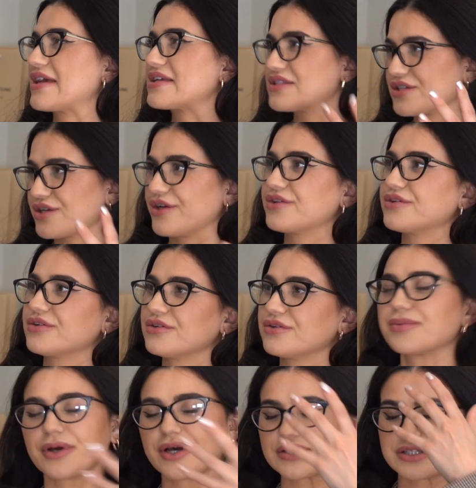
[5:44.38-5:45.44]
an external
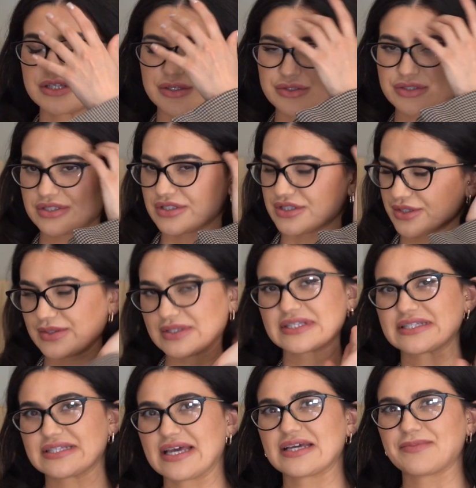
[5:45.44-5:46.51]
person who doesn't do
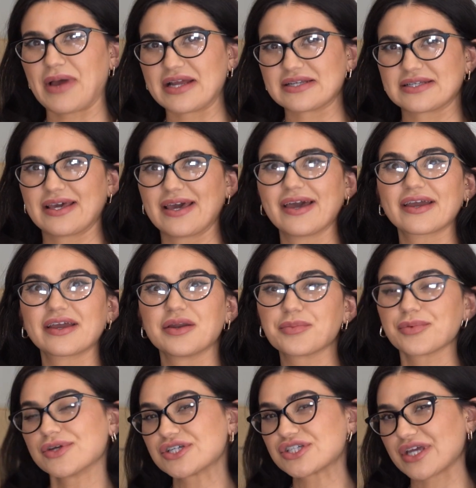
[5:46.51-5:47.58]
this day by day, I can
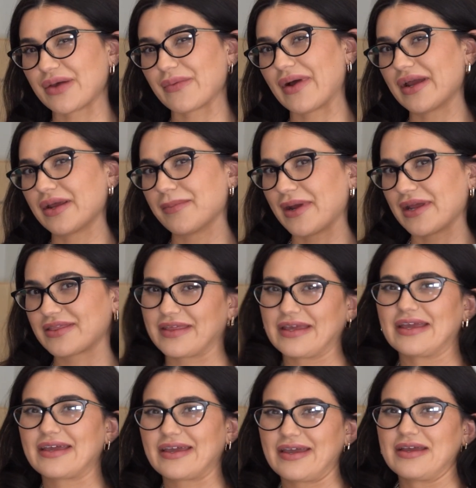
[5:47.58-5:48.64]
appreciate why you might
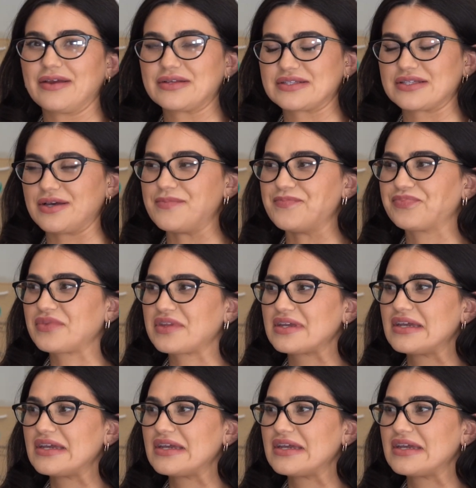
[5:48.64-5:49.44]
think it's a